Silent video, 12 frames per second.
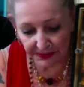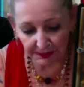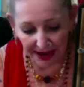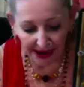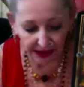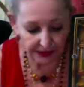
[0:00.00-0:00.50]

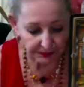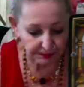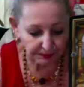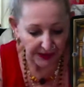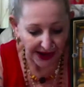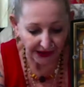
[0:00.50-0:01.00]
back
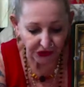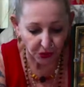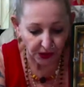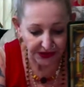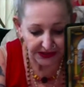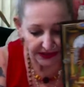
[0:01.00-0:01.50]

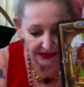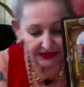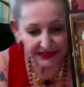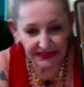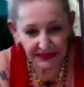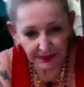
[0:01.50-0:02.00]
backdoor
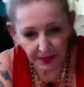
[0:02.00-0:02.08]
deals